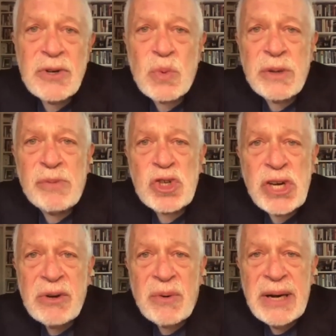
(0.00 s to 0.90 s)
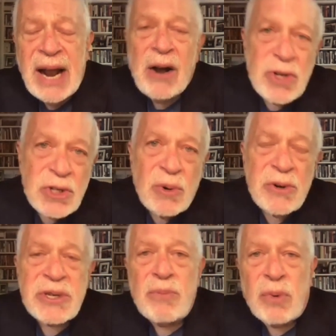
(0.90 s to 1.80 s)
with machinery,
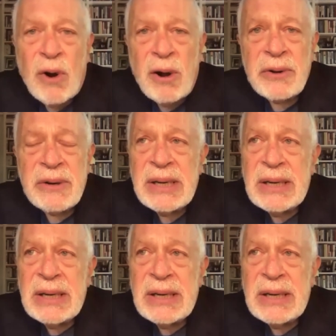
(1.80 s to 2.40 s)
outsourced abroad,